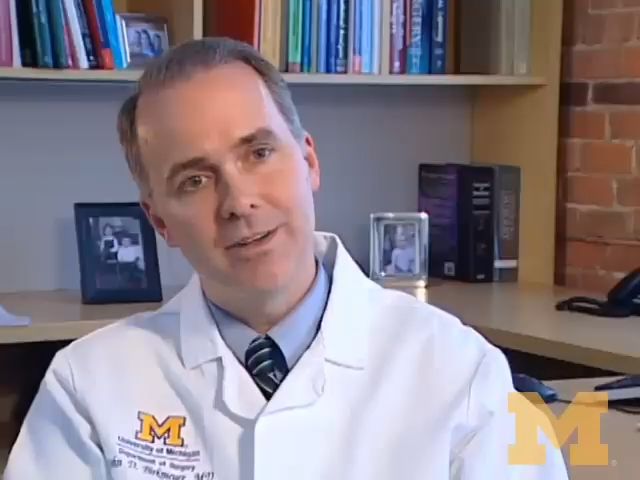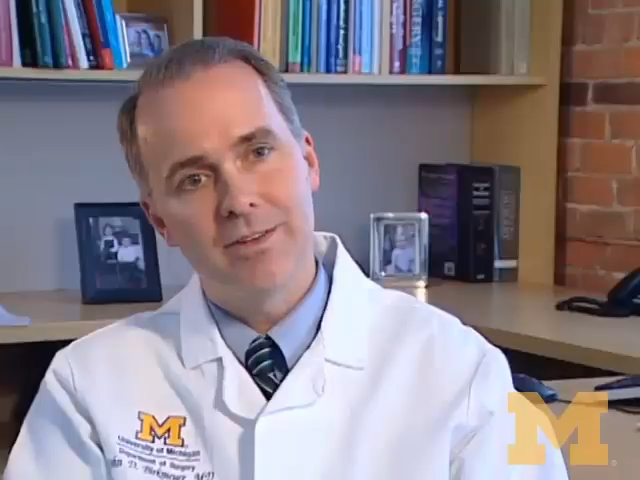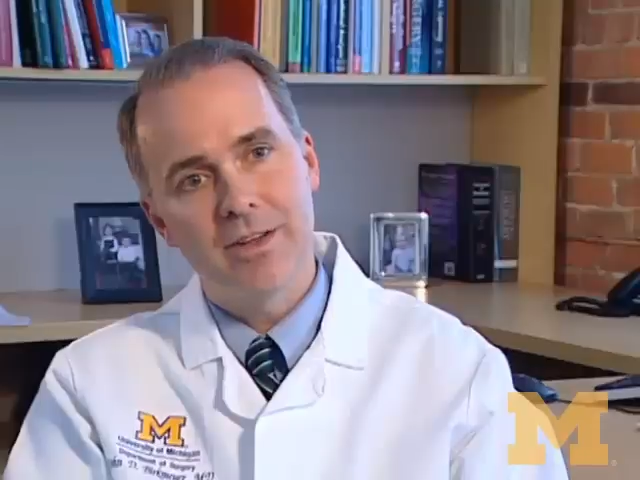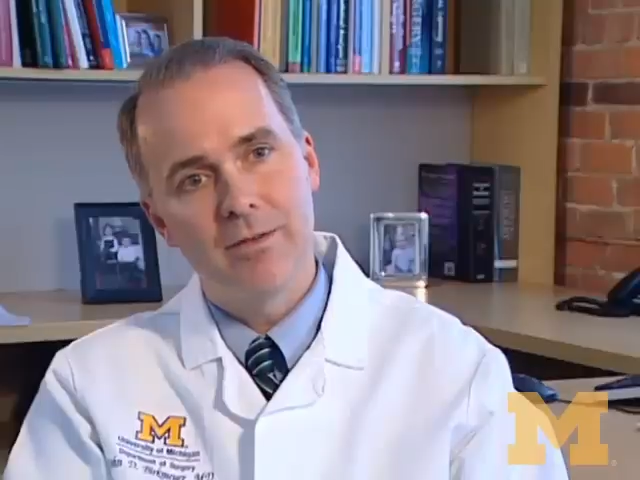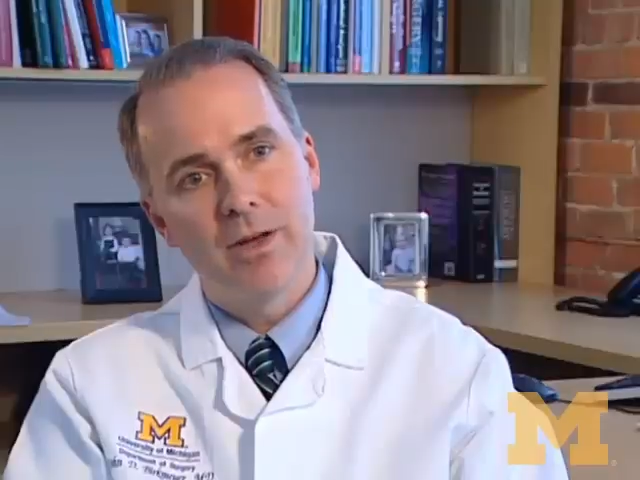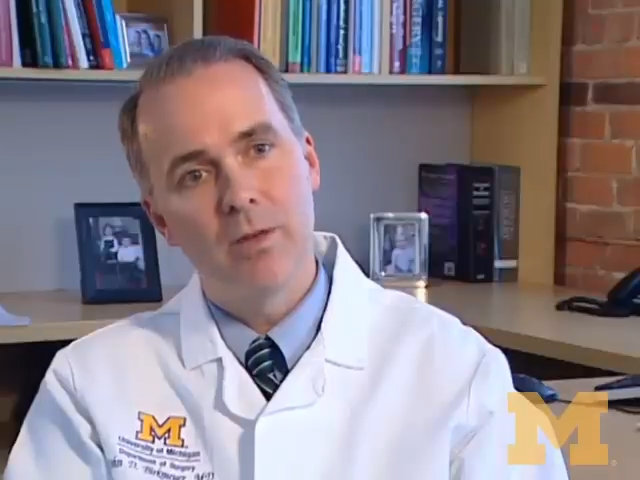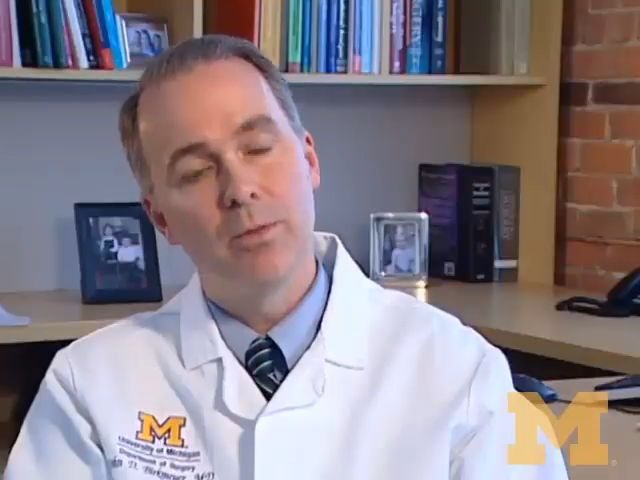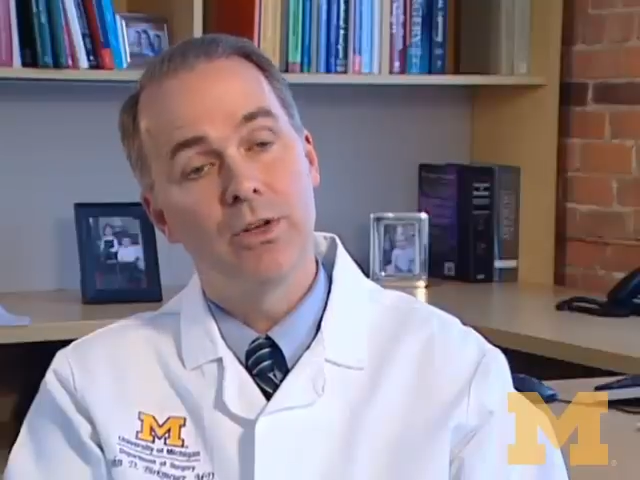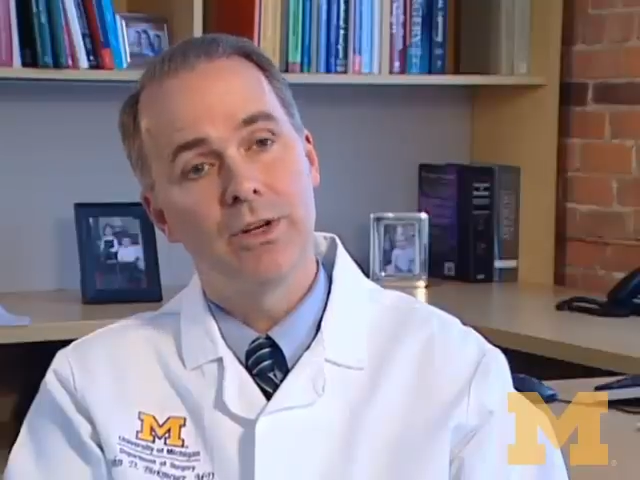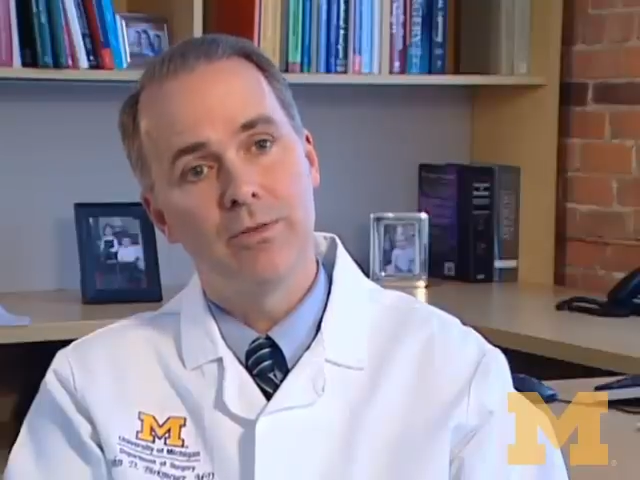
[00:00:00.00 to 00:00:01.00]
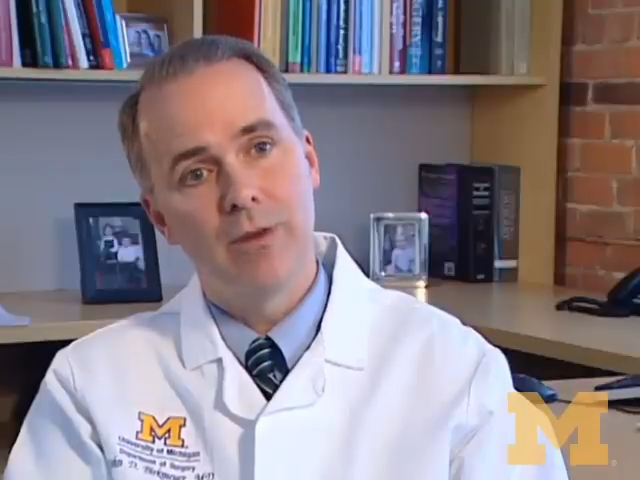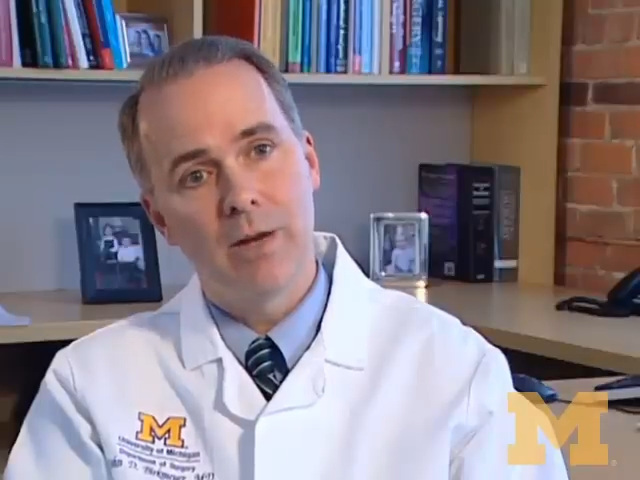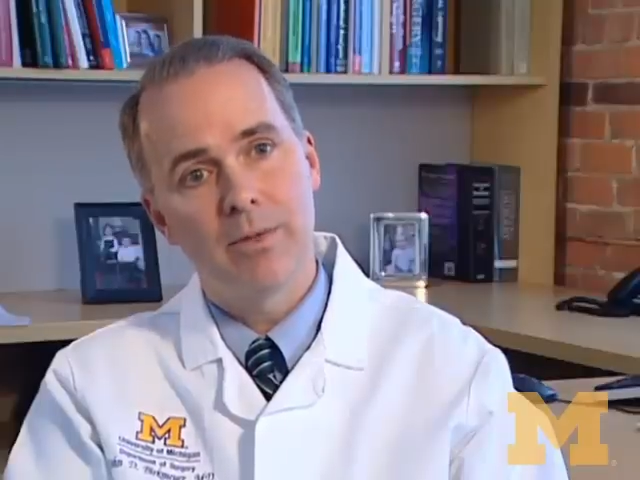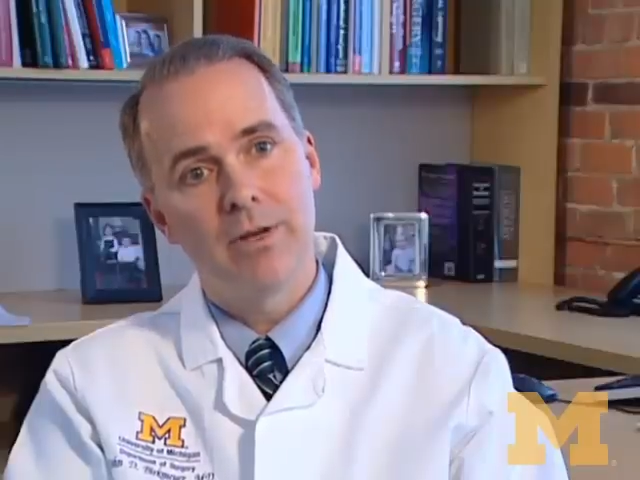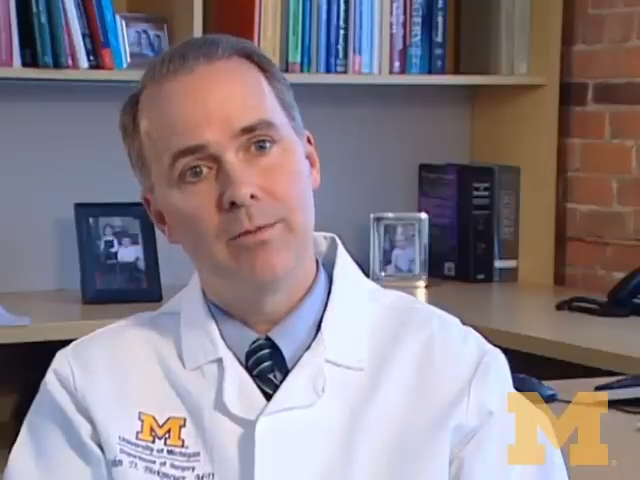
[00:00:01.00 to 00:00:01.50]
is the availability of
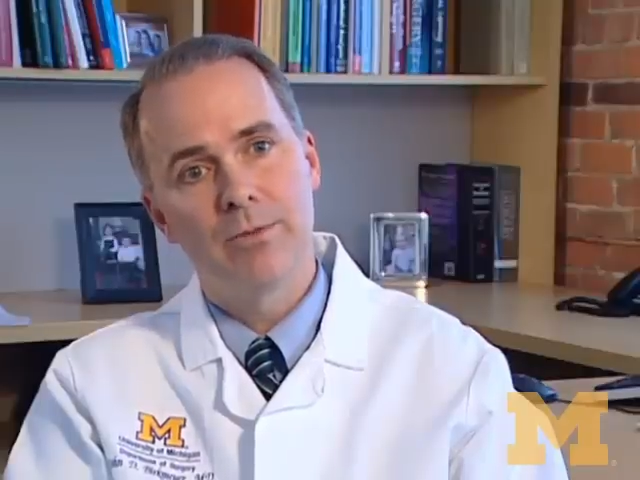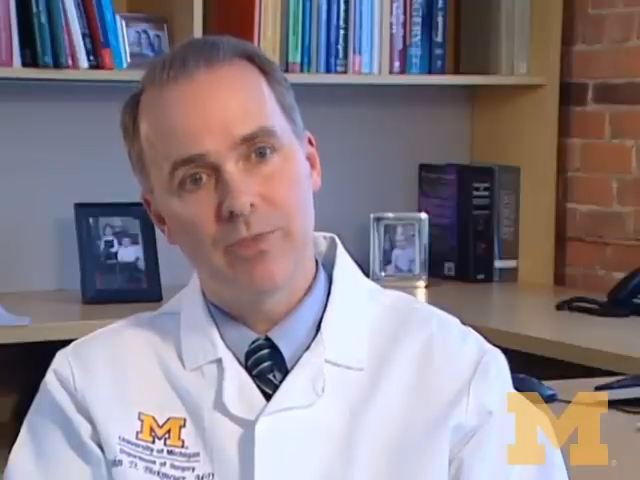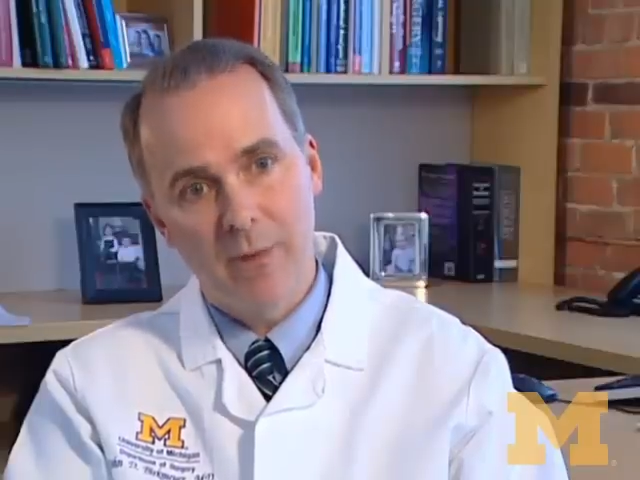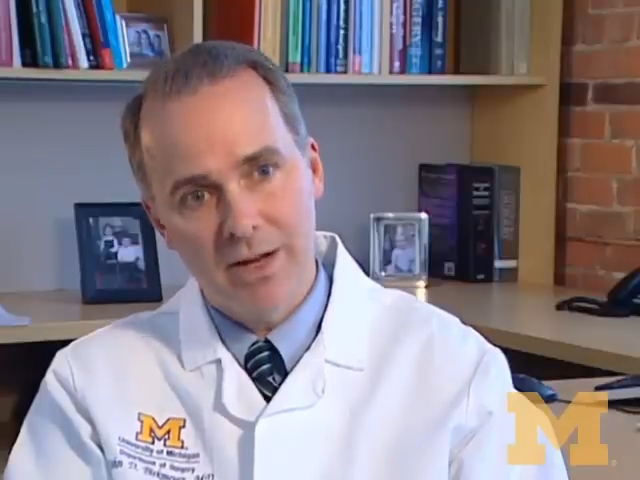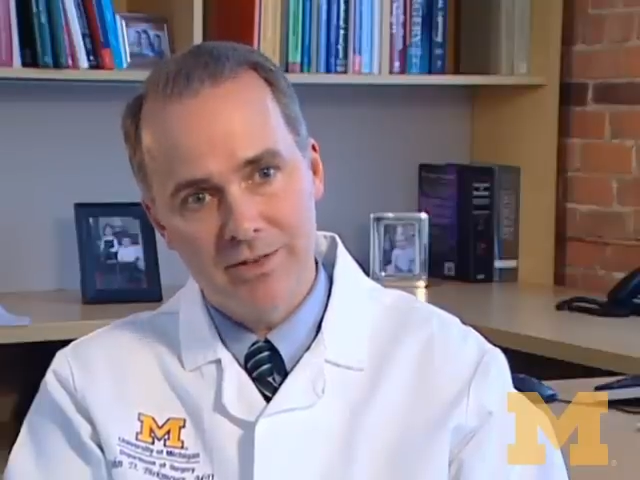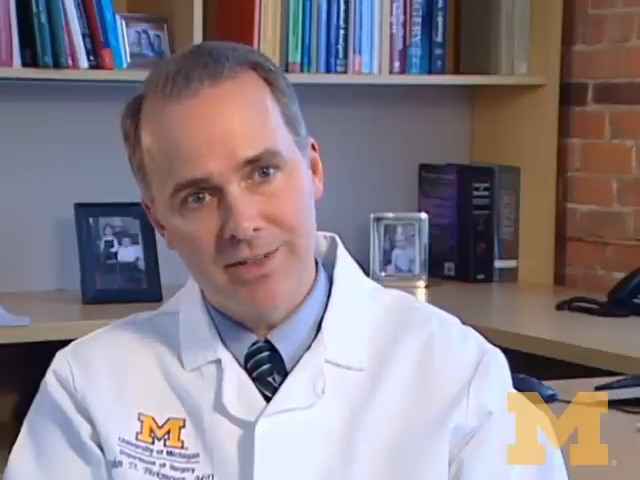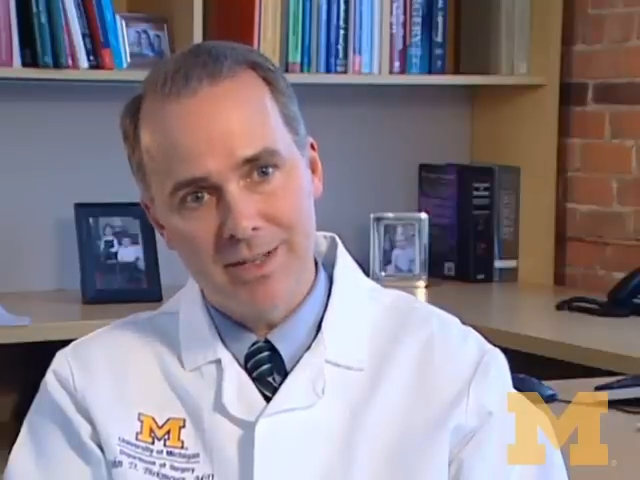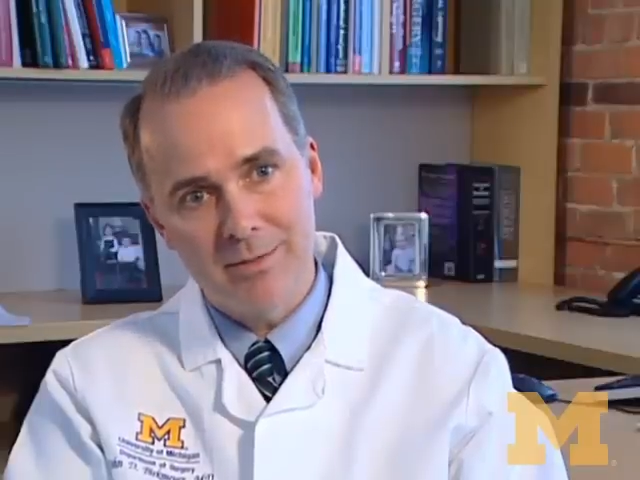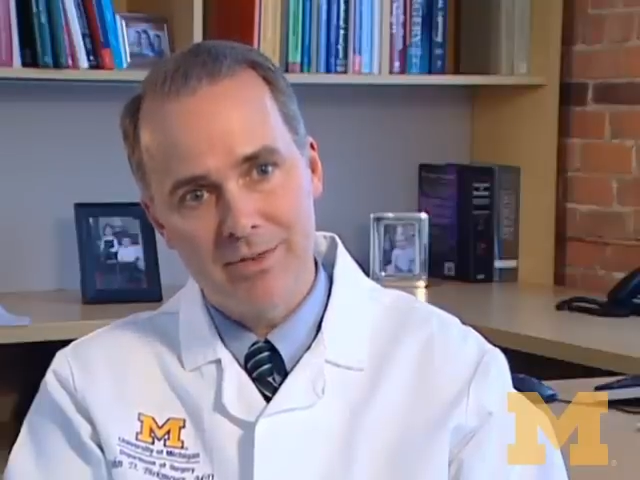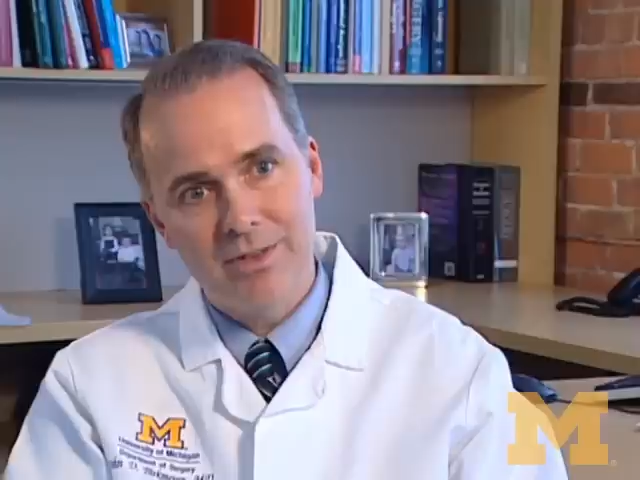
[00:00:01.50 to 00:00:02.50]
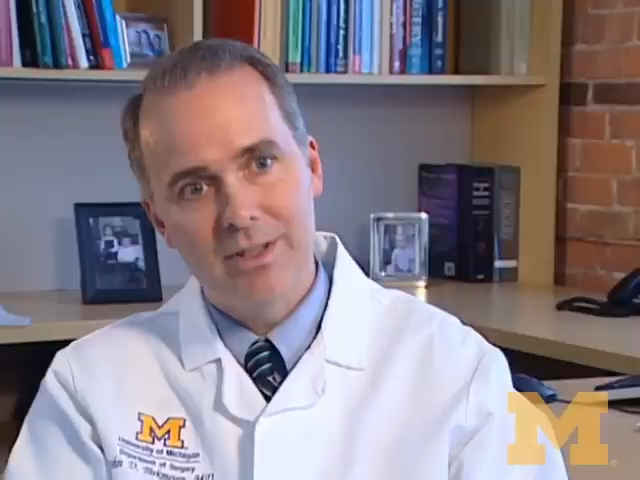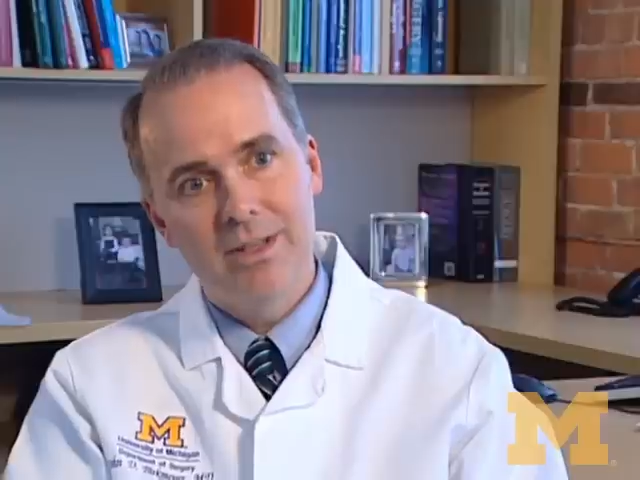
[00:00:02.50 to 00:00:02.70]
rapid response teams,